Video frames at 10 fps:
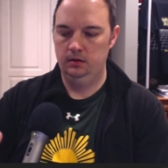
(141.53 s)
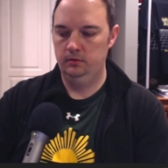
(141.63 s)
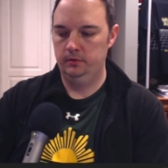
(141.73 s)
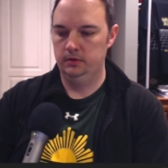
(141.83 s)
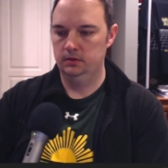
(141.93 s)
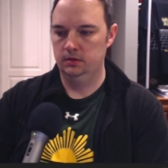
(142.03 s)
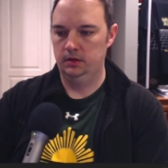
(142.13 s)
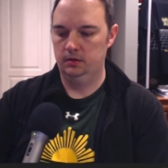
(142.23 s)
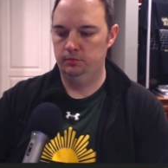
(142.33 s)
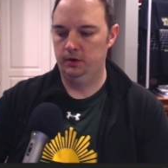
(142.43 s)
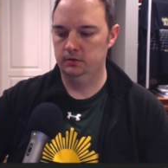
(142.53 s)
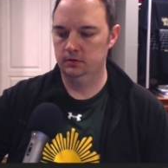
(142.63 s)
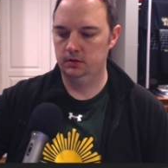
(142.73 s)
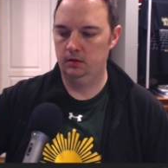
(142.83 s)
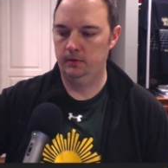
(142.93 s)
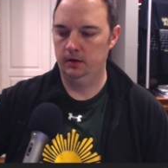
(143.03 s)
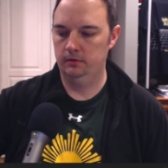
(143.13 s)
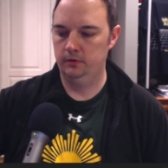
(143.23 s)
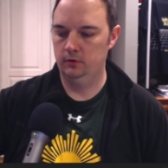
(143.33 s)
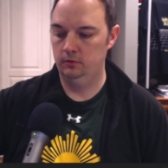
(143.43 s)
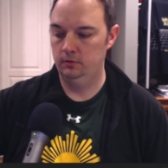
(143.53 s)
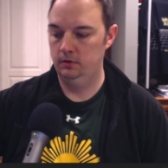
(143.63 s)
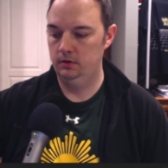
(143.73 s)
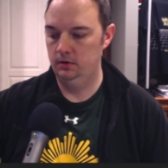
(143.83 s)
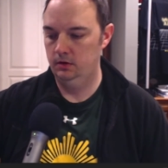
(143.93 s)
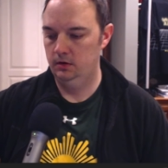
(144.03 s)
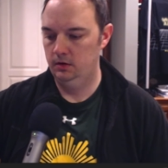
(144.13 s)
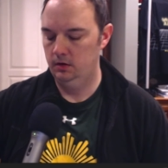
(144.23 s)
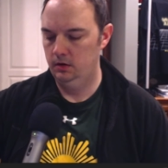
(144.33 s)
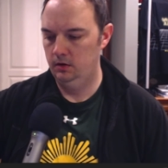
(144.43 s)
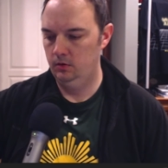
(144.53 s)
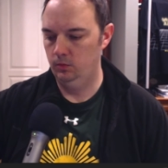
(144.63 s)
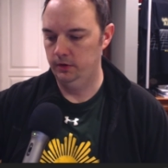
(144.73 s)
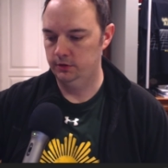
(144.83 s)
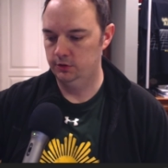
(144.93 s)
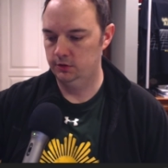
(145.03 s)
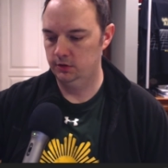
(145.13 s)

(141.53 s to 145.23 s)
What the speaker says: This is a compressor style microphone, which